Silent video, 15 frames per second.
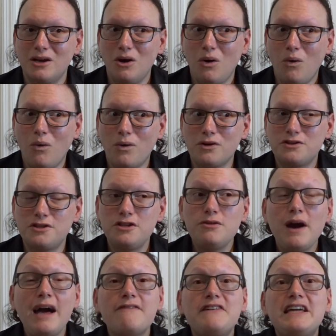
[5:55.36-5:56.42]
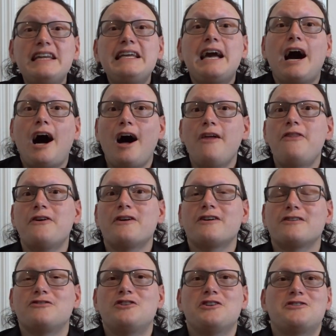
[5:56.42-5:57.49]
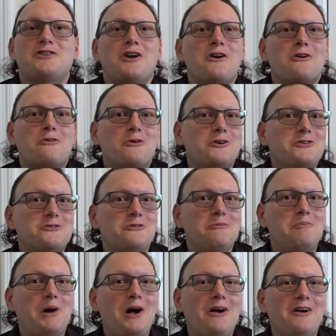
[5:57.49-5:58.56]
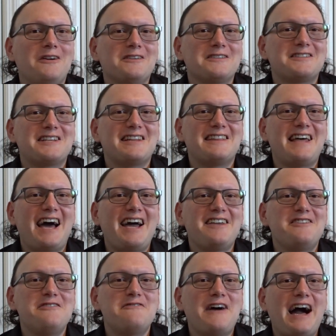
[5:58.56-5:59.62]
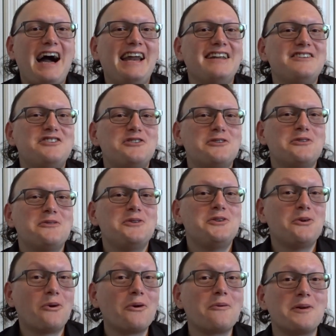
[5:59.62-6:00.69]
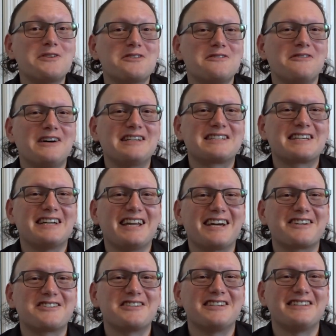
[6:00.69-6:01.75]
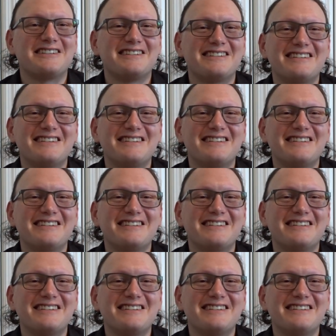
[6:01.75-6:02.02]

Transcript: Or do you have any other just crystal balls that you've added to your Wizard of Oz collection?